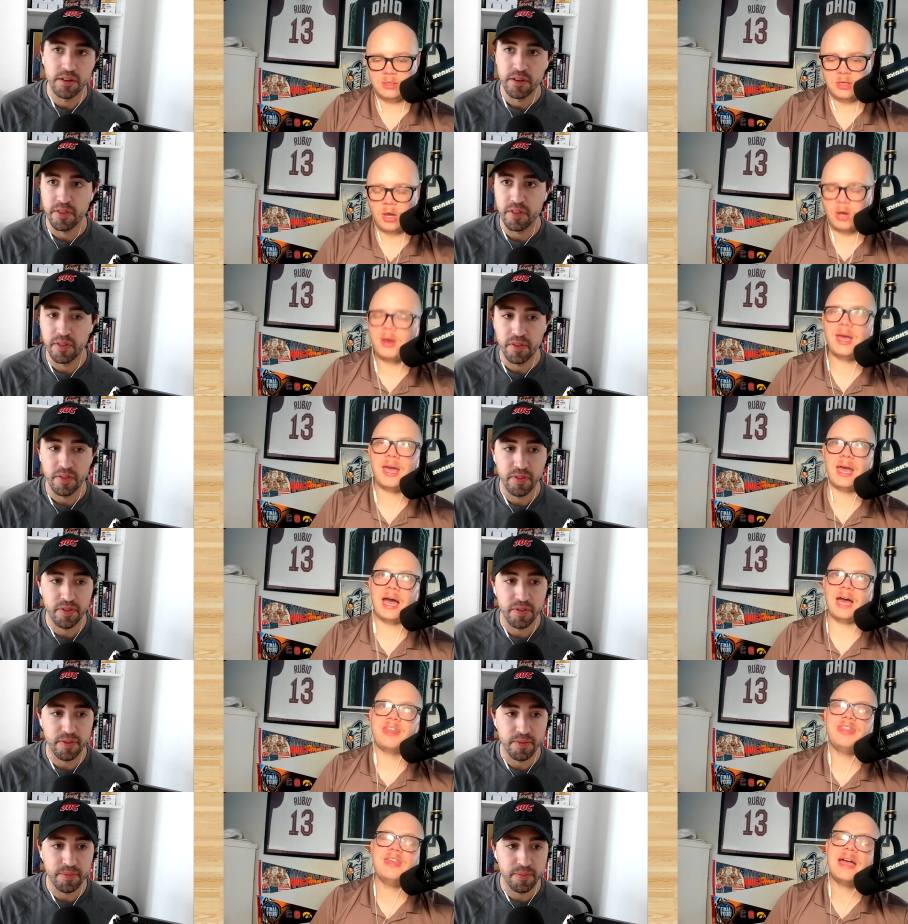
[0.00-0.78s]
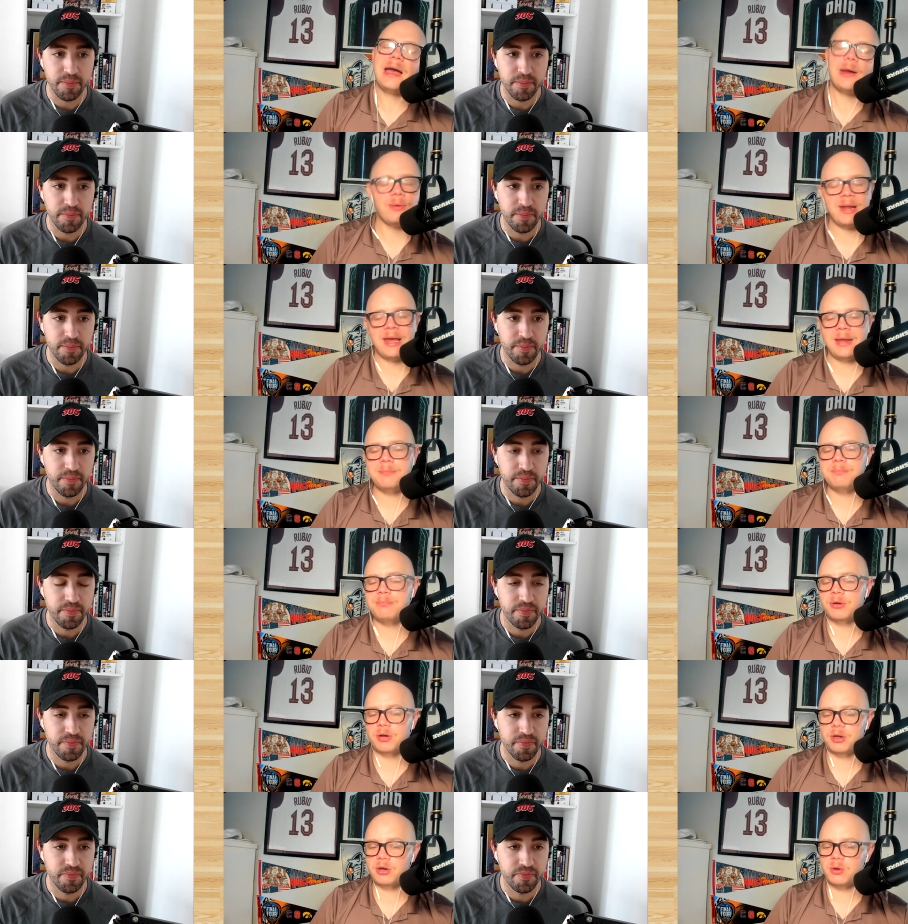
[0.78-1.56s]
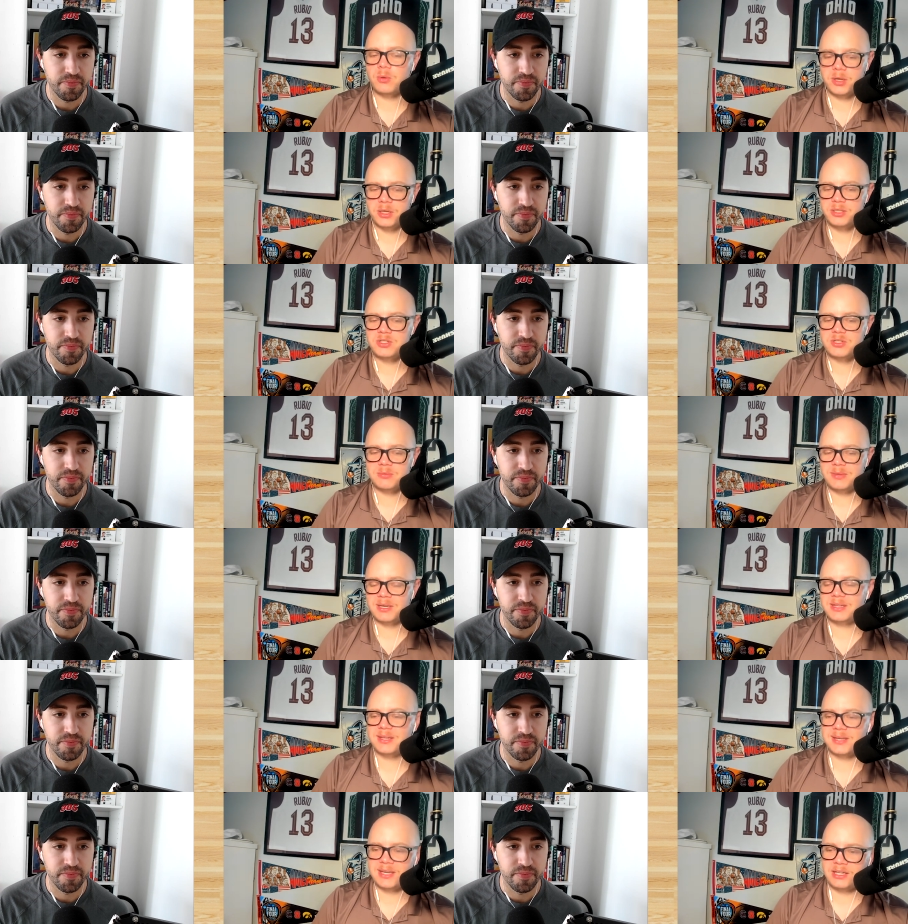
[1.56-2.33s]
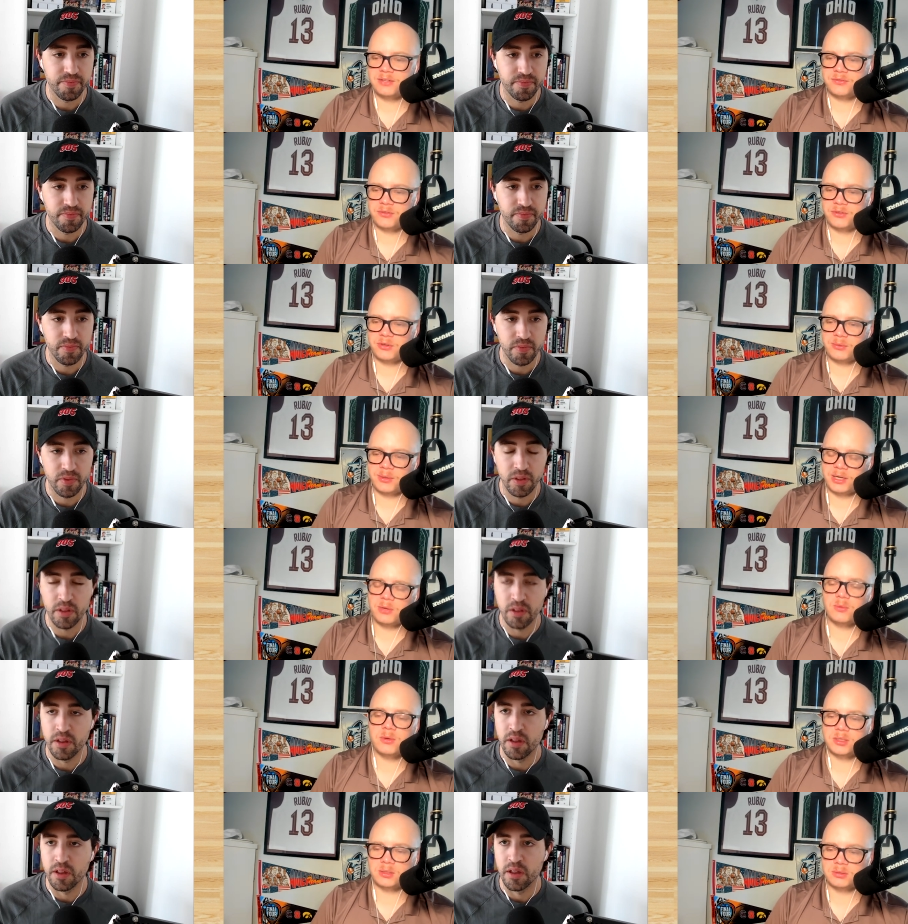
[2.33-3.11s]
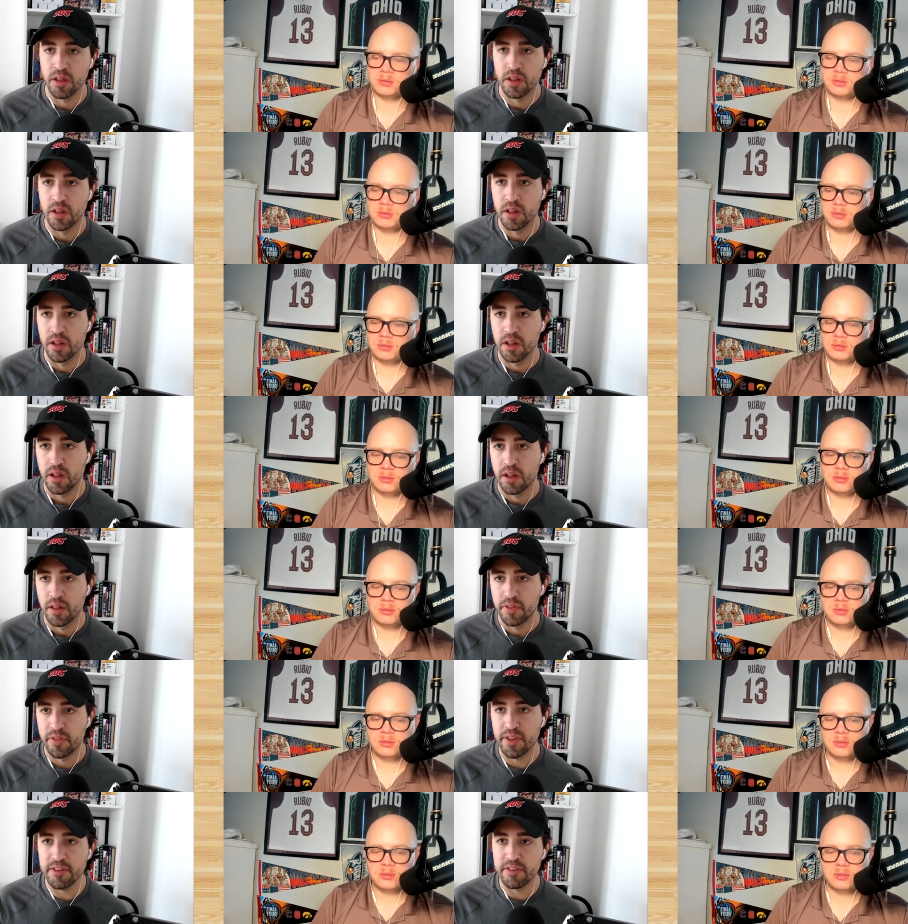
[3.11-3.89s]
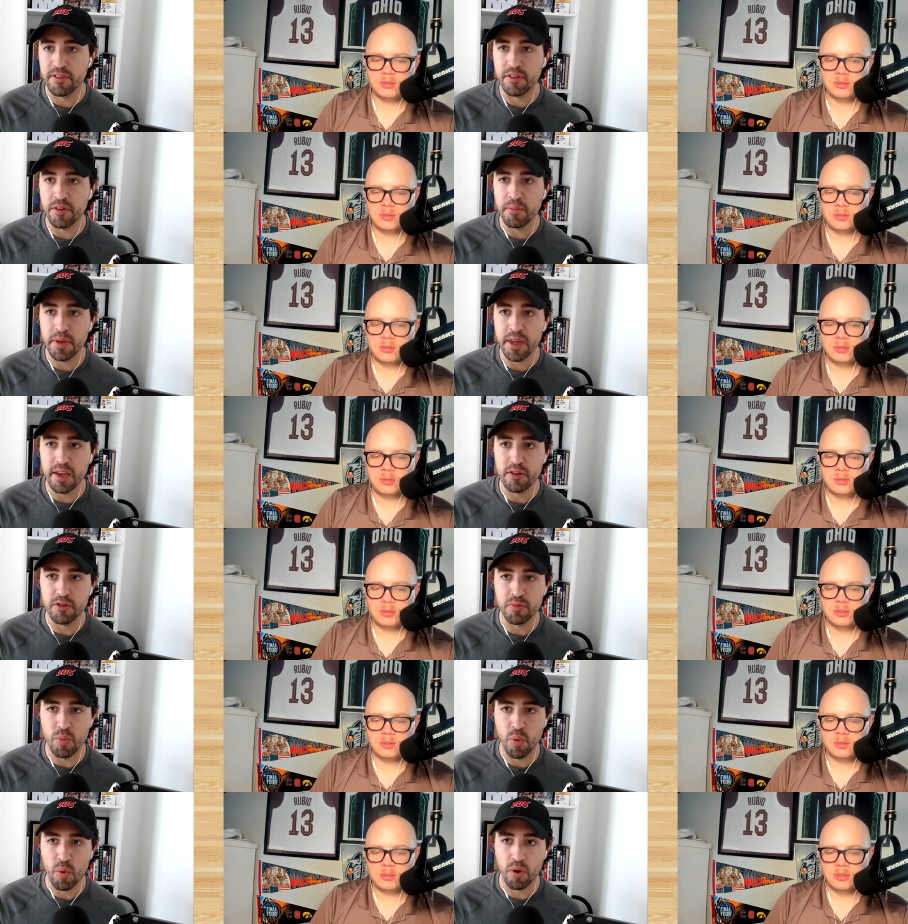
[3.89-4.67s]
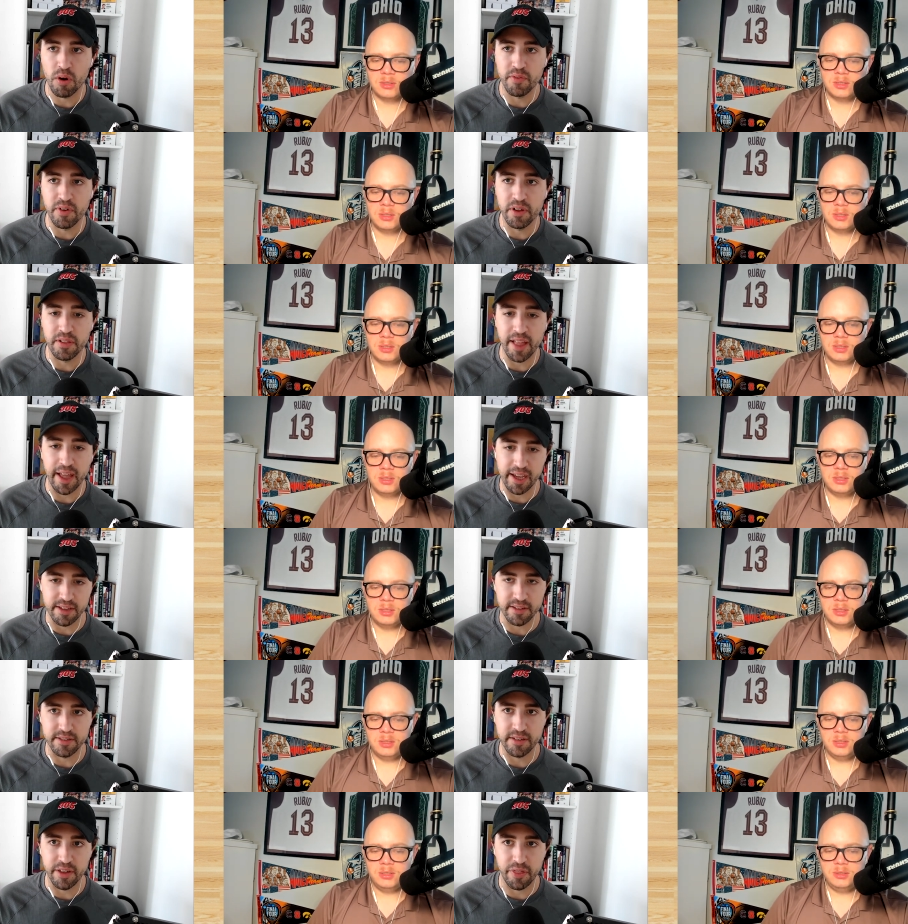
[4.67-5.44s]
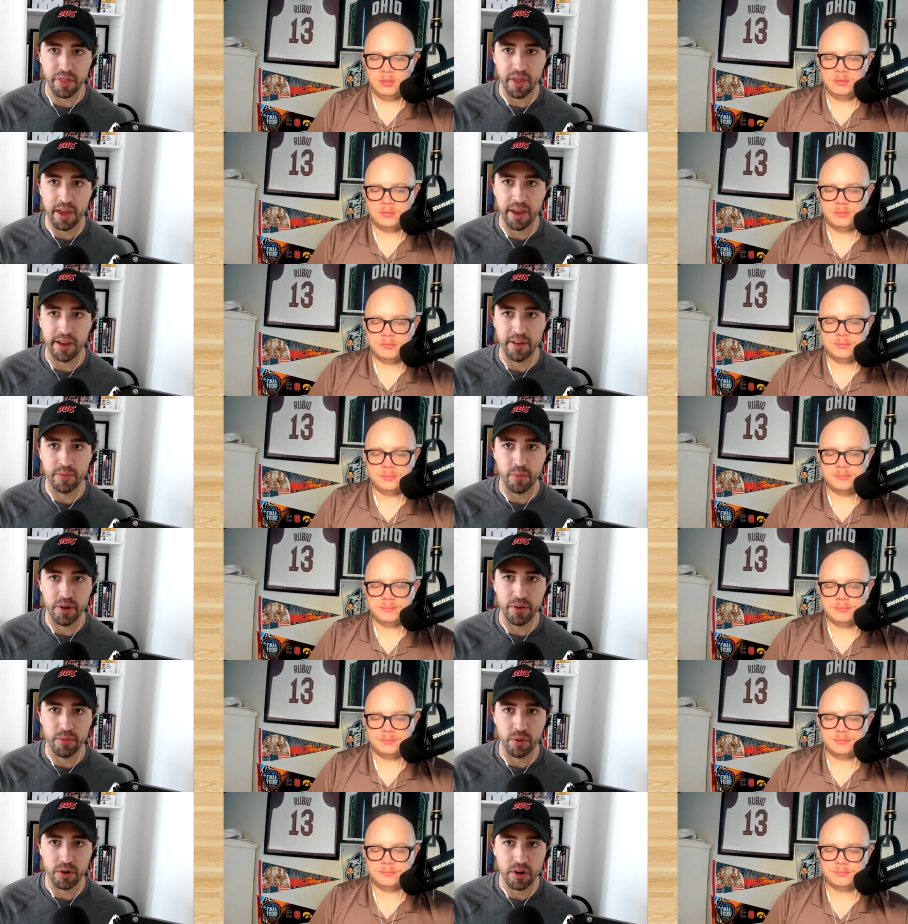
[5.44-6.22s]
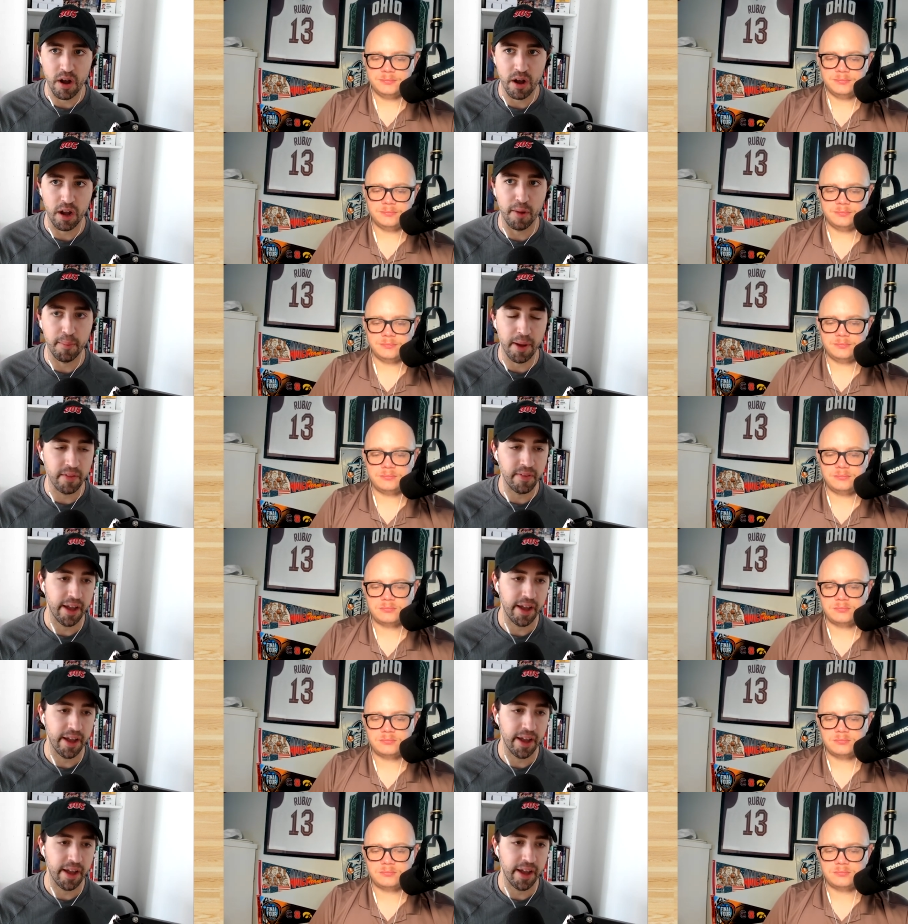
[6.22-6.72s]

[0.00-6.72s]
Speaker 1: Okay, I think I would have had Booker one, so make the case for Durant at one. This to me is
Speaker 2: more of a legacy thing. And when we're talking about